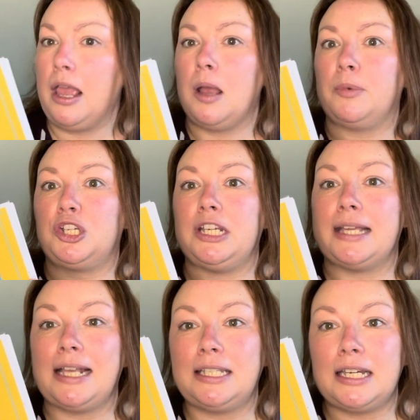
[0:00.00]
But she
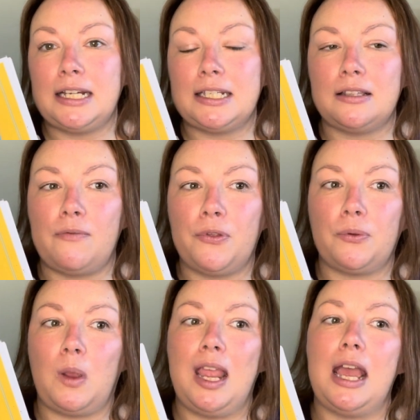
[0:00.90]
tested into level
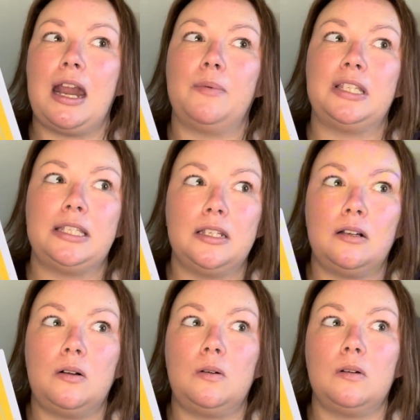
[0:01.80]
3, and I was
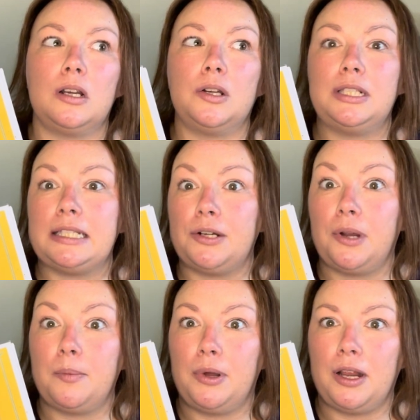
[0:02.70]
still
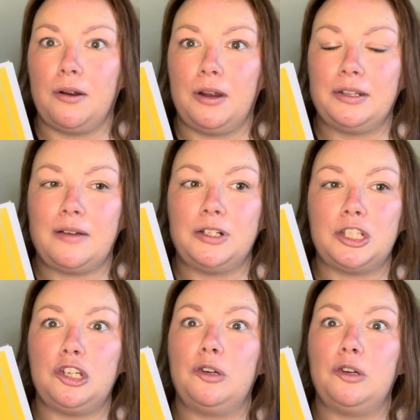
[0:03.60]
considering putting her in level 2,